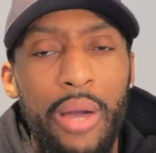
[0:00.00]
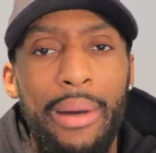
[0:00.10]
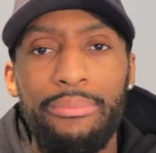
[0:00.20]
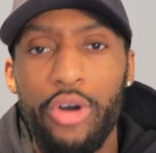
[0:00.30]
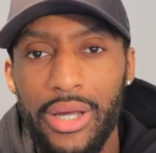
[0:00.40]

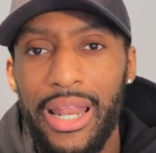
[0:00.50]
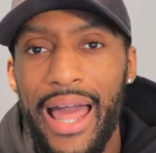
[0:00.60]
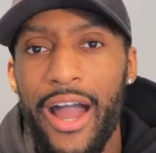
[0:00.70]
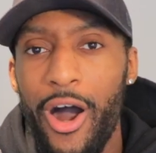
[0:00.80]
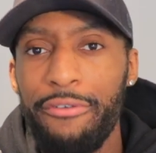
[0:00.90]
But I'm not gonna
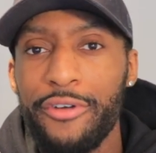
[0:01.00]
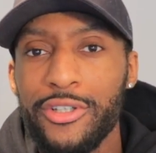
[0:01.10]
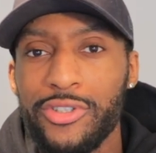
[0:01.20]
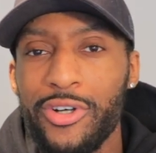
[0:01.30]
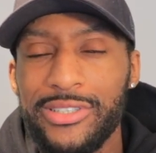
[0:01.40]
lie, half of the
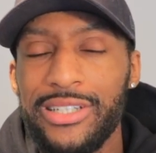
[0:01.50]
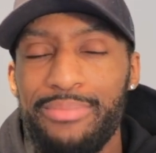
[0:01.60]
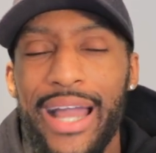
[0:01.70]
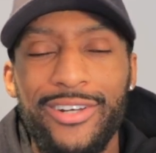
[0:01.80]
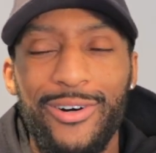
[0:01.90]
songs did
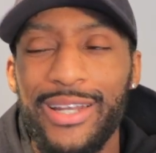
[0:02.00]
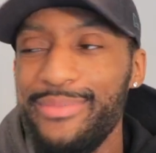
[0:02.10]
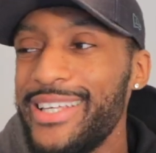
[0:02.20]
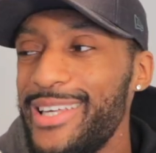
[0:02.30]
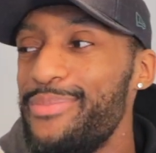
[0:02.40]
bang though, let
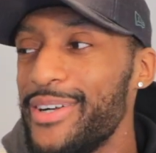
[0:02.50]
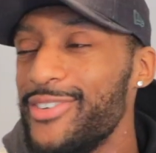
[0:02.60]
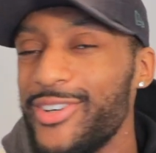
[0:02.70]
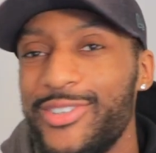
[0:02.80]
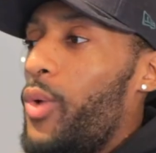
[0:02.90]
me keep it
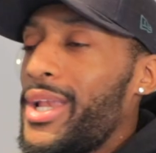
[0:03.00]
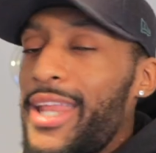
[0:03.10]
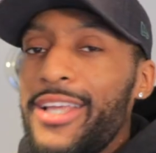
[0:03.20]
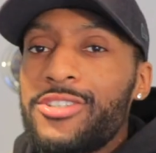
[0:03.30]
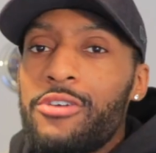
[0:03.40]
real. One
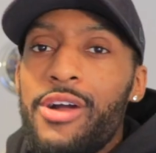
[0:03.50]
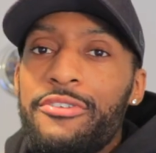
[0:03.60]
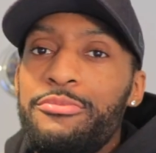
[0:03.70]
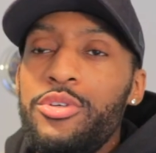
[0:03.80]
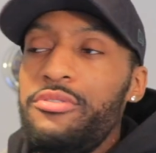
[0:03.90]
day's a
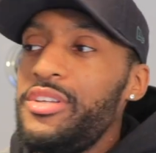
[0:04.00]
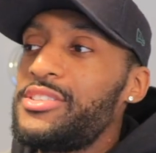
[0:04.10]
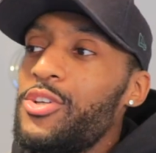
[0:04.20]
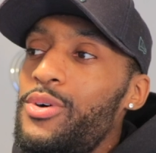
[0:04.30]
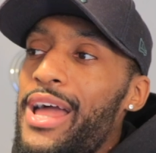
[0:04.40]
rough movie
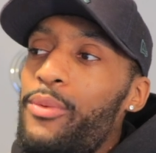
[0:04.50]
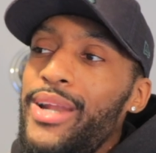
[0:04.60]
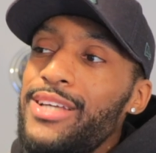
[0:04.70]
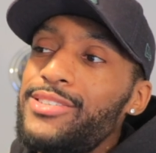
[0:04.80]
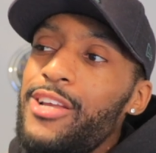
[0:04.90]
still, like
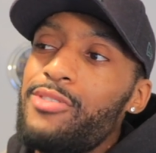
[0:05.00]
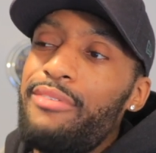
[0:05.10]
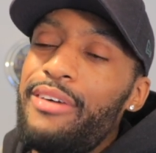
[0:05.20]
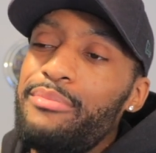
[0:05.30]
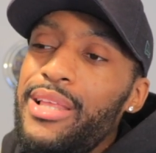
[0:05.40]
when I say
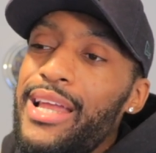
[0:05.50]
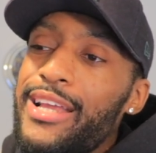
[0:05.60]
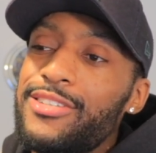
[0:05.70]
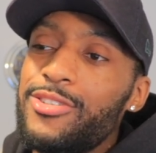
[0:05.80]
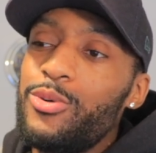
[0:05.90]
rough I mean
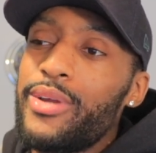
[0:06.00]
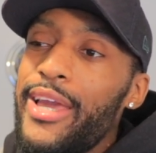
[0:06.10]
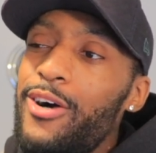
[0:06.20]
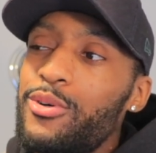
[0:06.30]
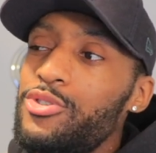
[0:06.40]
like it's so
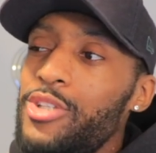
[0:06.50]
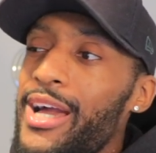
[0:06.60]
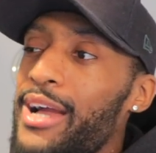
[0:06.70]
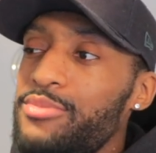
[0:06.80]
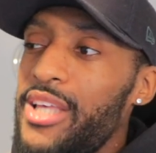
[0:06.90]
ghetto, do you know
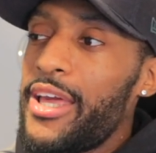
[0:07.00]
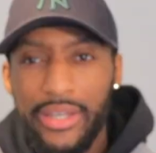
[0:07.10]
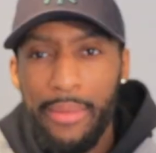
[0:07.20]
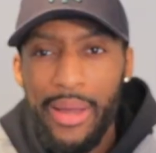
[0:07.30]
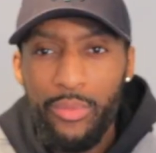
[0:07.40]
what I'm saying?
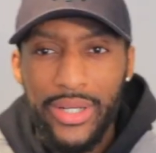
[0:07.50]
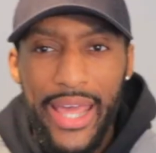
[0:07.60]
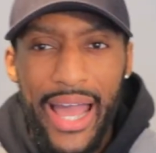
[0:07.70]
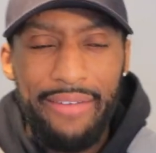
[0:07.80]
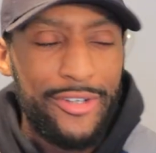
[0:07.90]
Them man were
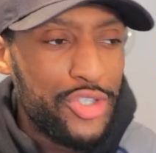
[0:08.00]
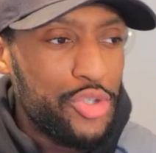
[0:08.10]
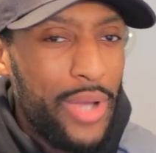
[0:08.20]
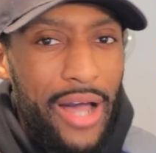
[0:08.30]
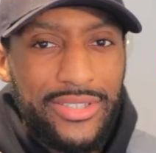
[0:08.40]
there having
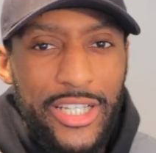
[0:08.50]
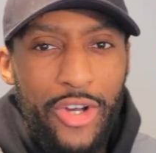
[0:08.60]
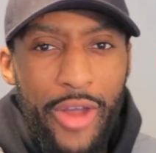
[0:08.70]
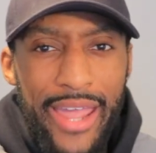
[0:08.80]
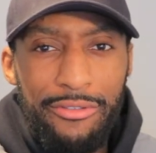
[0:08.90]
shootouts in
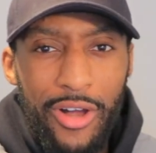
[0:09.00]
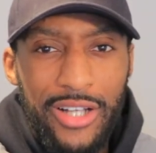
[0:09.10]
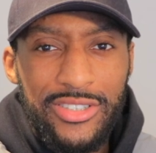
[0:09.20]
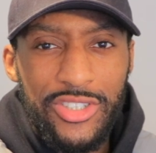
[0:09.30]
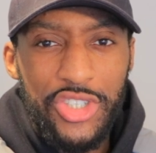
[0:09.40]

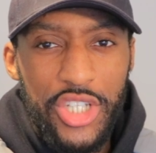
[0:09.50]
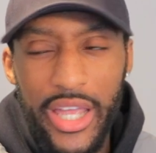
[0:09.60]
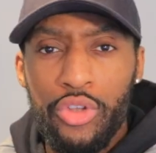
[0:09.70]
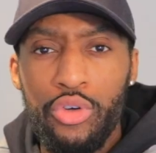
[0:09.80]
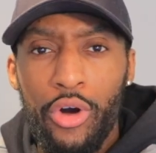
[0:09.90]
graveyards and
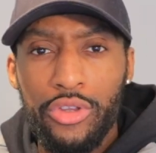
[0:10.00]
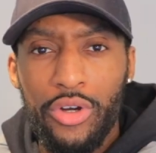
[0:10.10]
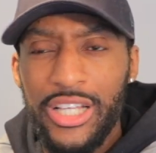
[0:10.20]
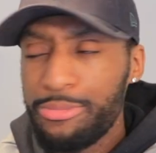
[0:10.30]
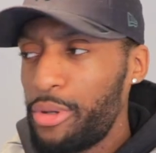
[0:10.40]
shit. You got
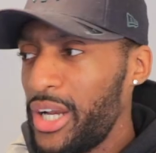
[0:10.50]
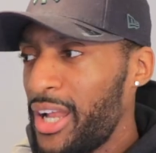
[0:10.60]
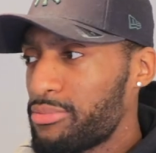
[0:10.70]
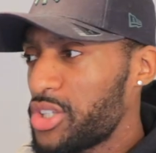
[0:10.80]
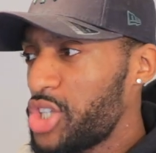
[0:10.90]
Donnie's pulling
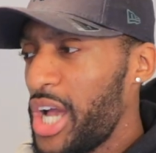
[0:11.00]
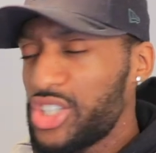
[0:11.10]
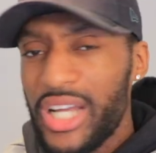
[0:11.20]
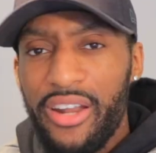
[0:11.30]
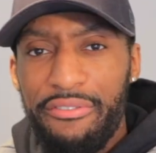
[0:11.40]
up to
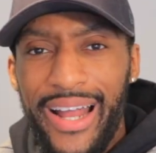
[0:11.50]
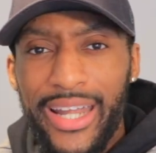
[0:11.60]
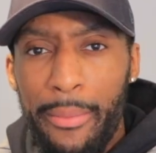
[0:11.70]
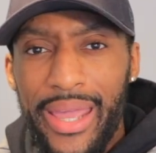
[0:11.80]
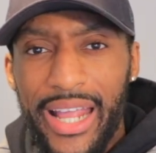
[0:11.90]
church trying to
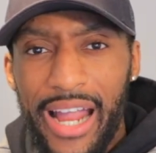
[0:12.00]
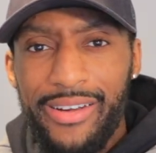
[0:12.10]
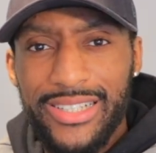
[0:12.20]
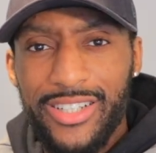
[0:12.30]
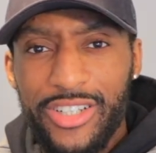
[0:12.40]
find the main
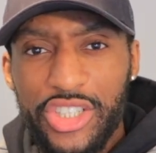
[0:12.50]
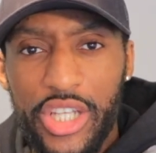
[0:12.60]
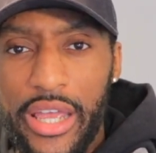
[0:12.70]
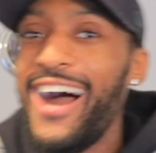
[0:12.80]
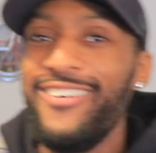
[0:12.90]
character and
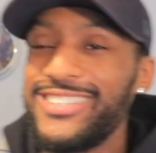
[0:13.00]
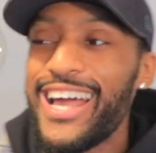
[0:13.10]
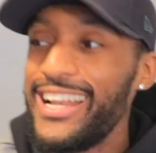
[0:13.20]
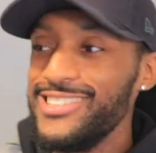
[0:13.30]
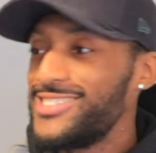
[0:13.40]
shit. I was
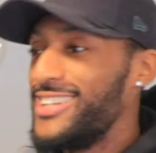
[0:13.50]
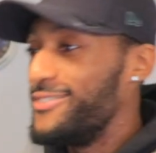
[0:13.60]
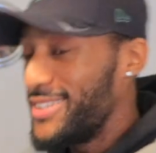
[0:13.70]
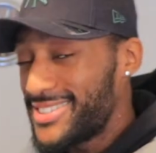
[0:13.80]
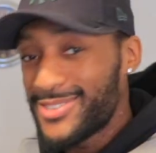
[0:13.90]
like, listen,
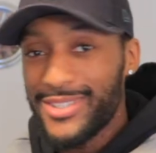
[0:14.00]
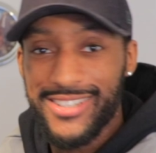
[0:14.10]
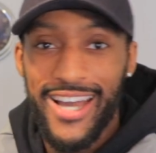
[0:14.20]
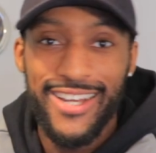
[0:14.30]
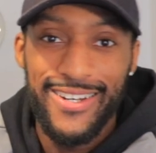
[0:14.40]
if this is
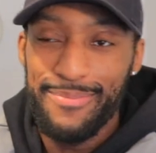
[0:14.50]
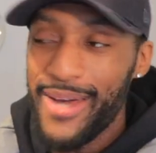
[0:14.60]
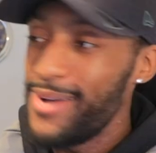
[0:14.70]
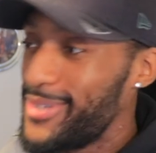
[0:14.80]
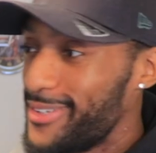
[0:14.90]
what's going on in
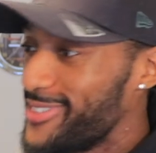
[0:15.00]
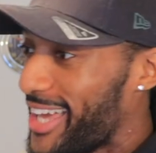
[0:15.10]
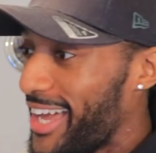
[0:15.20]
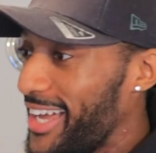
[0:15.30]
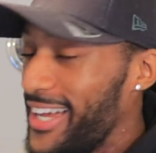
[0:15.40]
Birmingham, Birmingham, yeah?